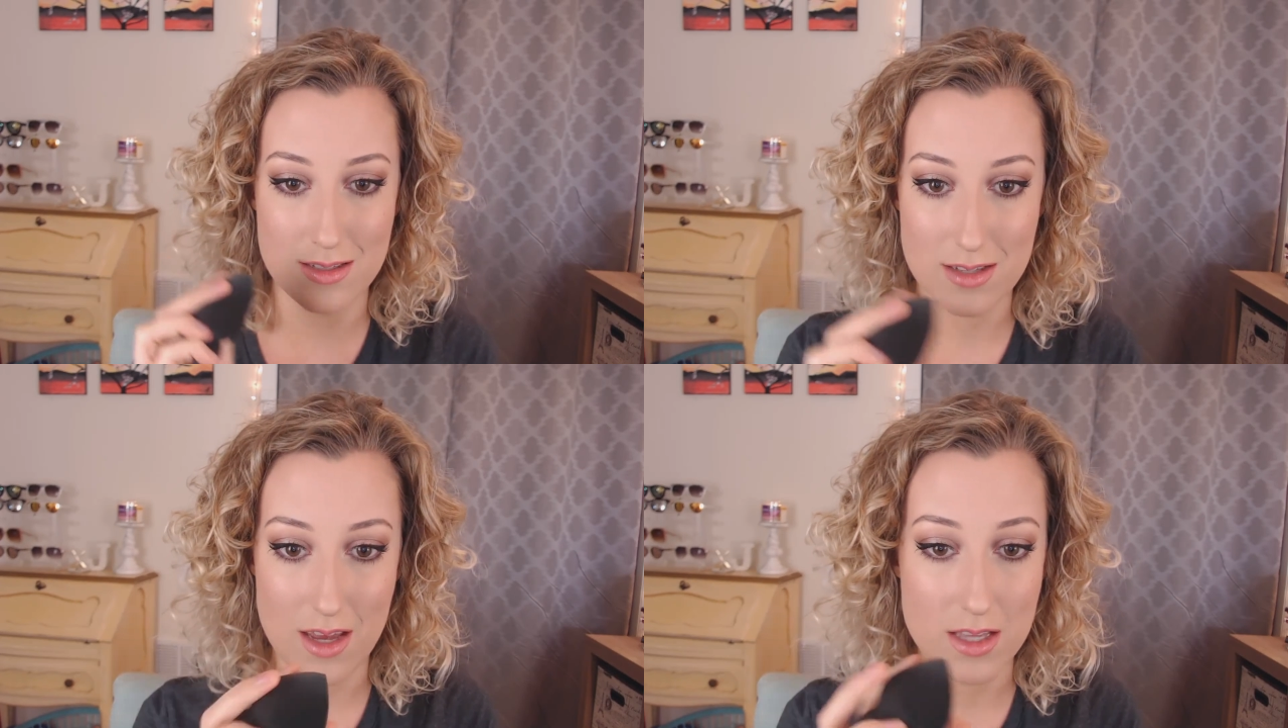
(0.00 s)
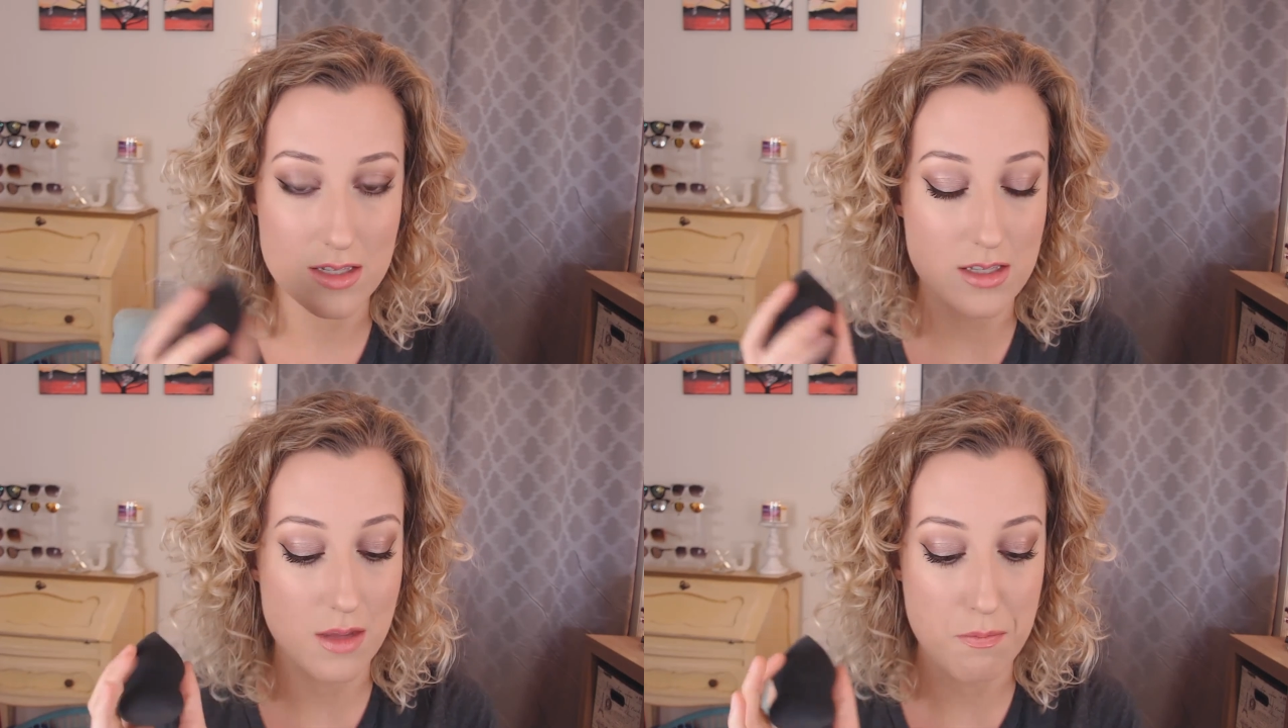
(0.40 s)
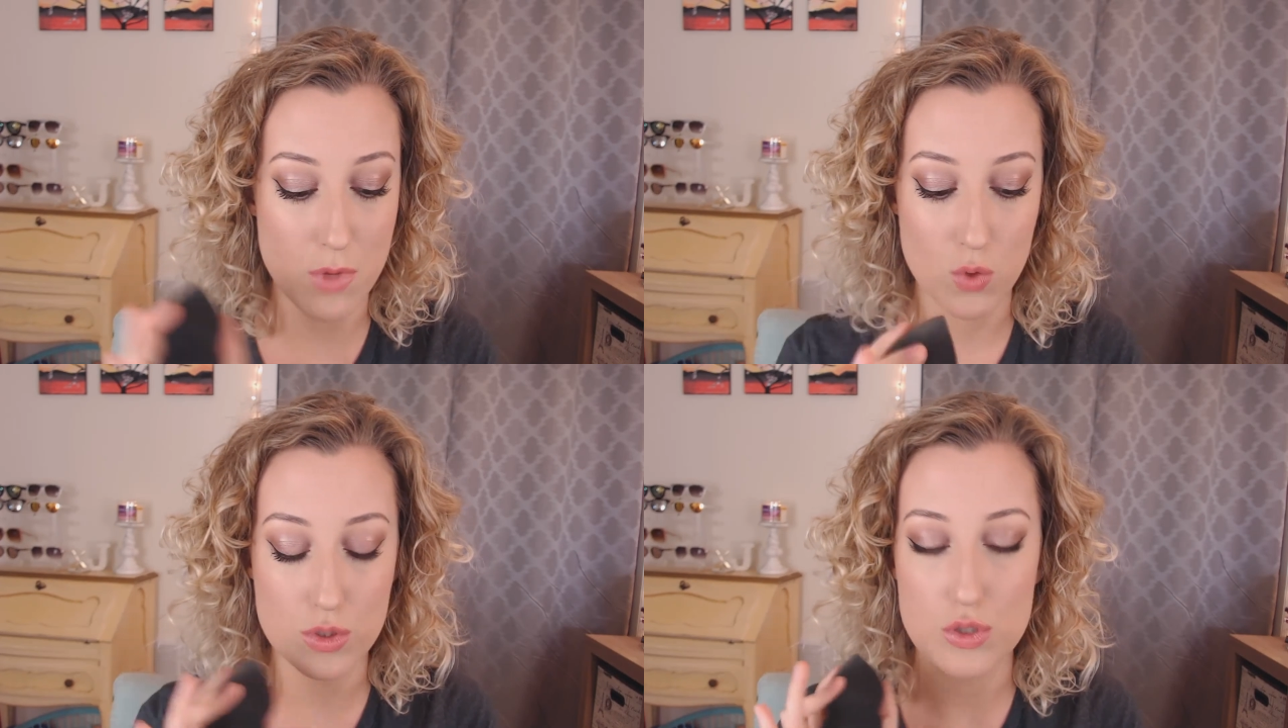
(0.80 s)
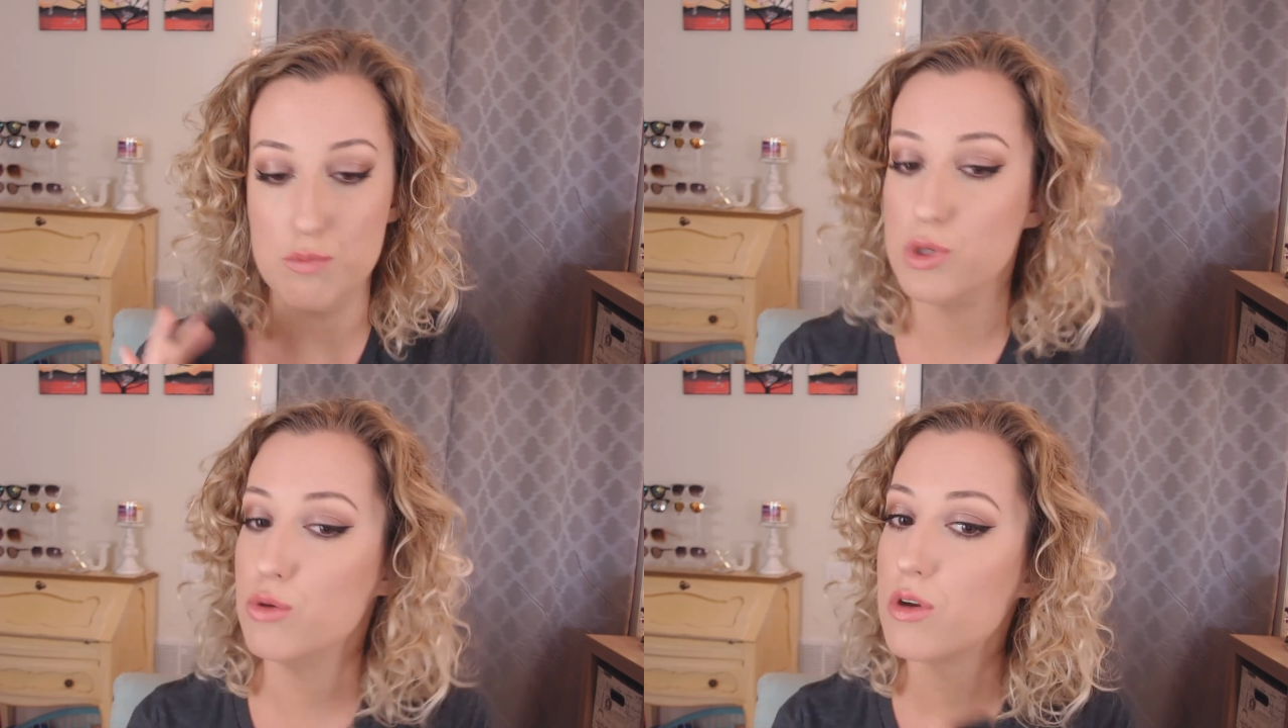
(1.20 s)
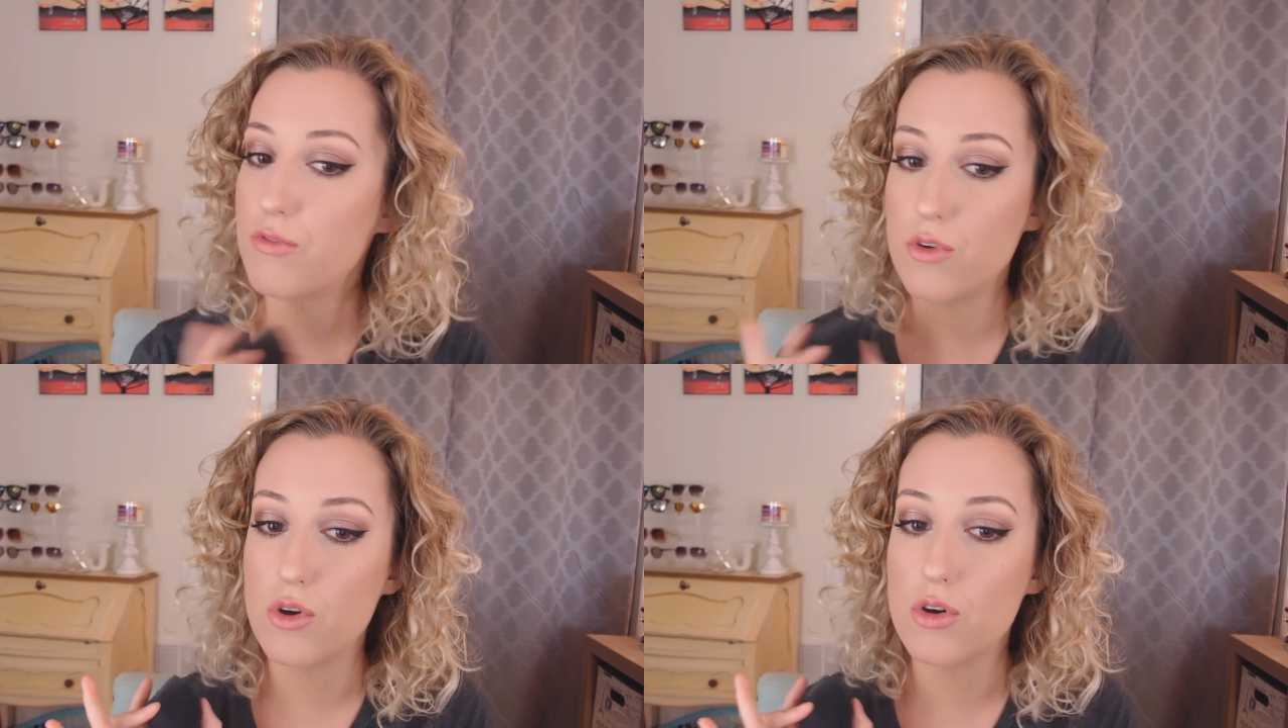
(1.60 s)
It's the most
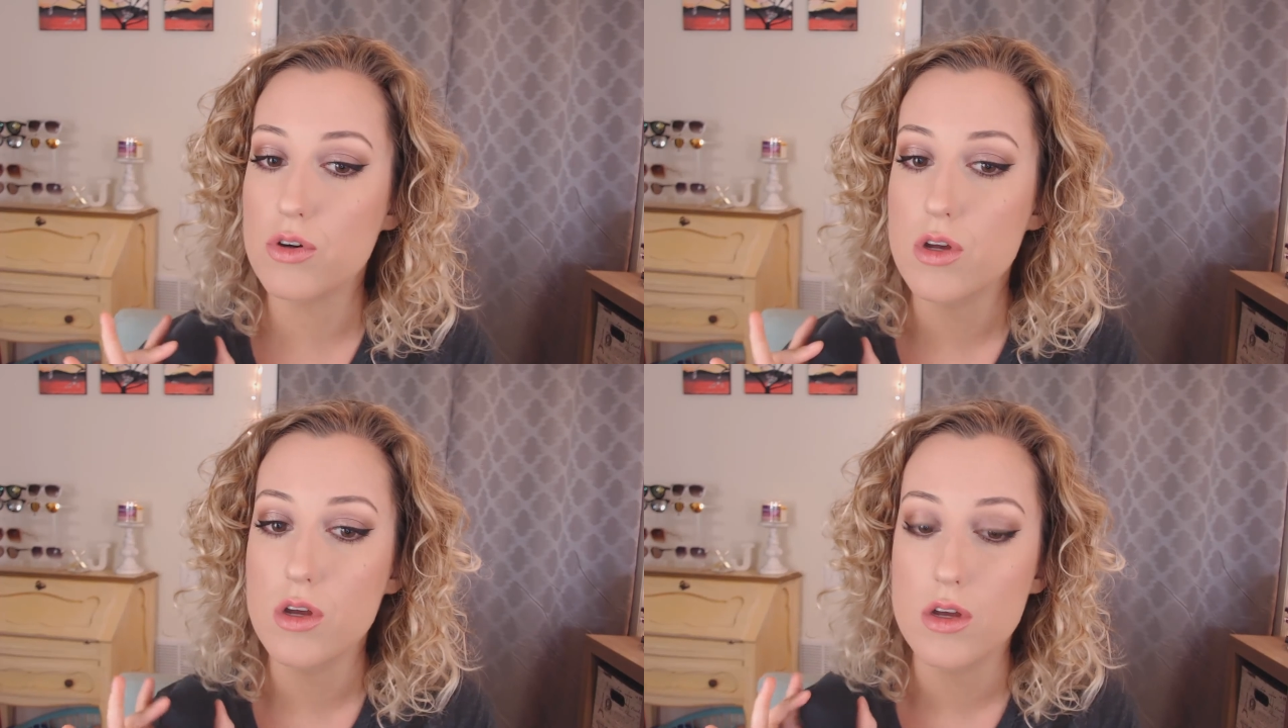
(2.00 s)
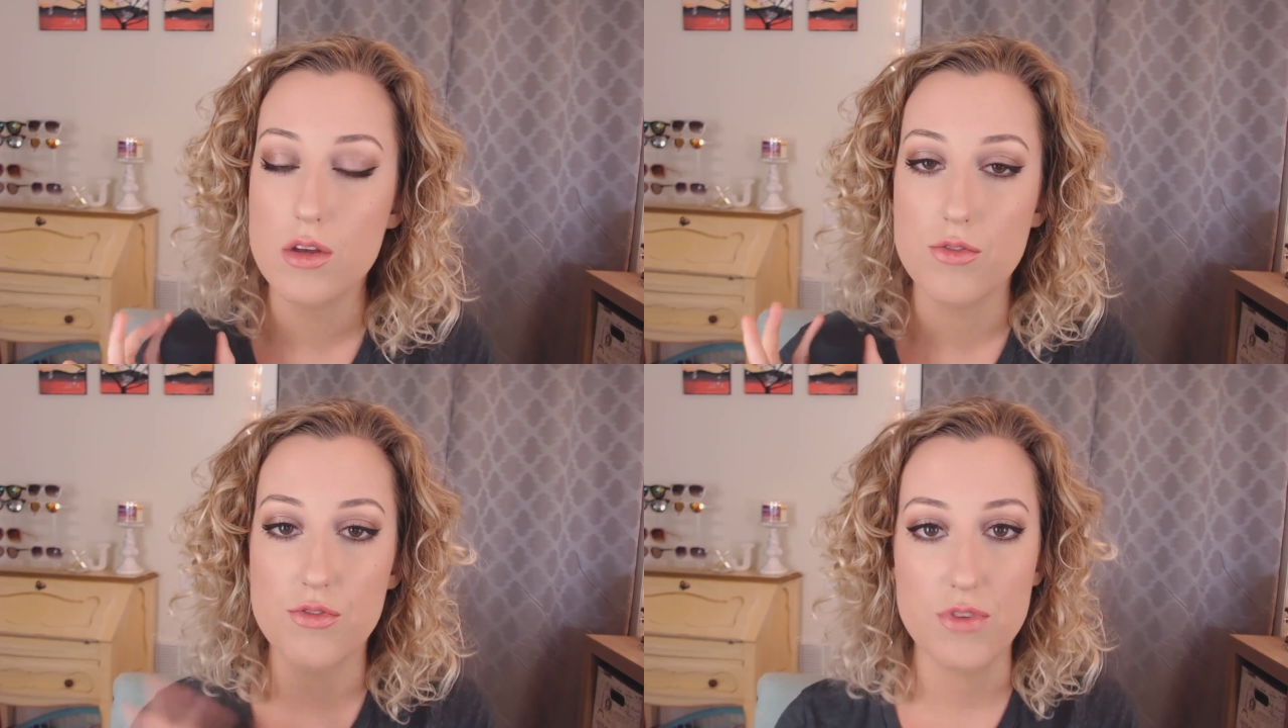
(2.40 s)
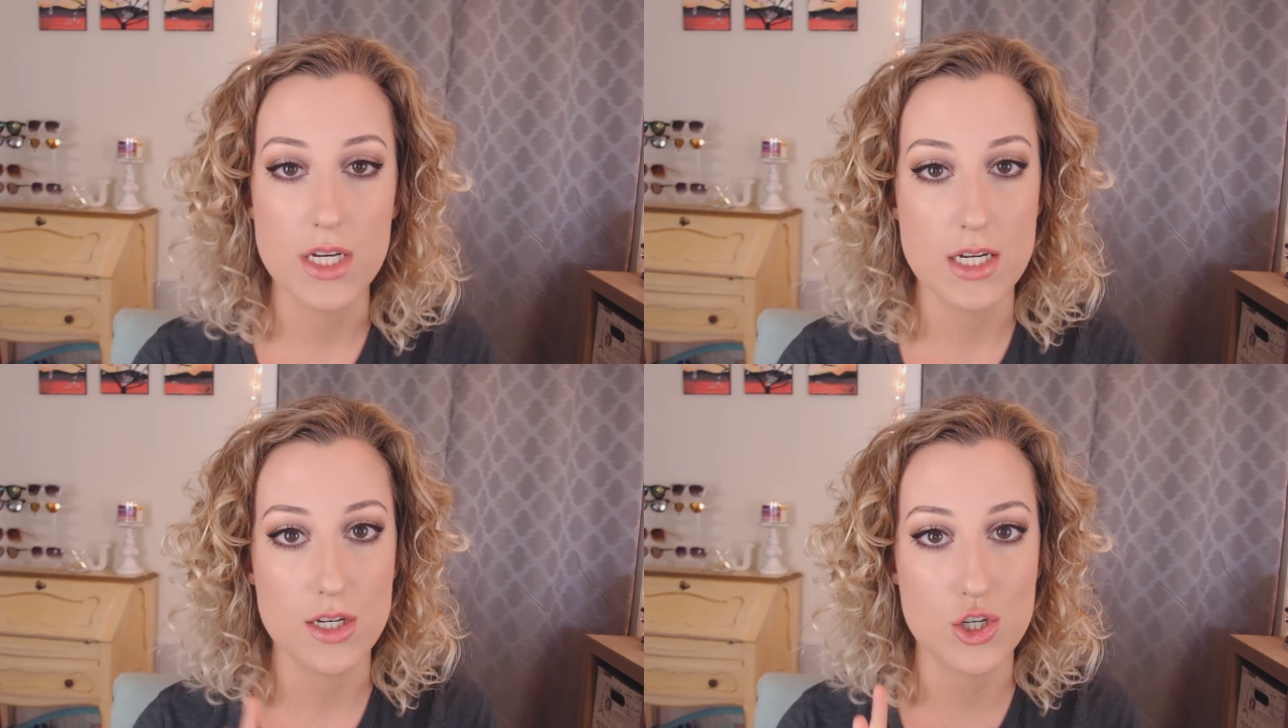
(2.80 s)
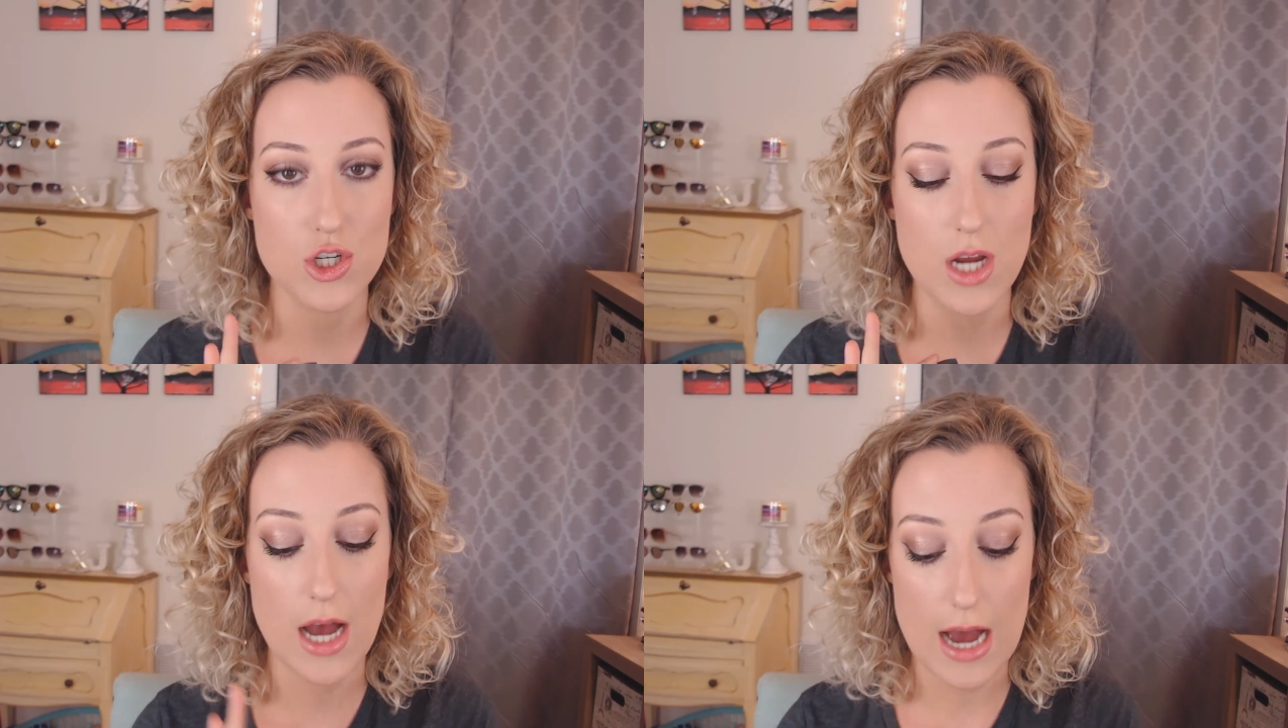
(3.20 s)
beautiful finish.